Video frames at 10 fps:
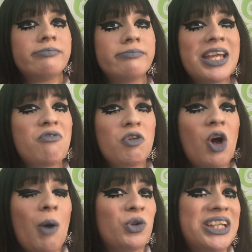even though
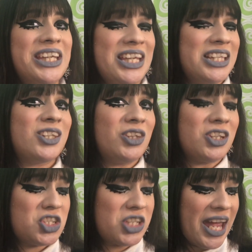I'm really into the
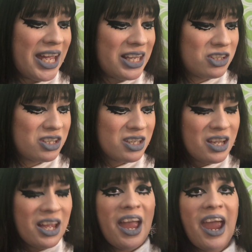shades
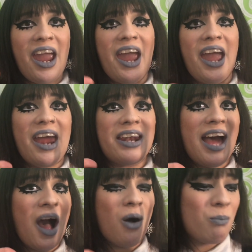and
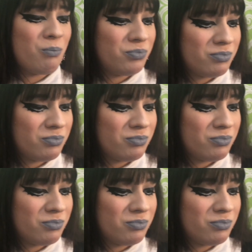how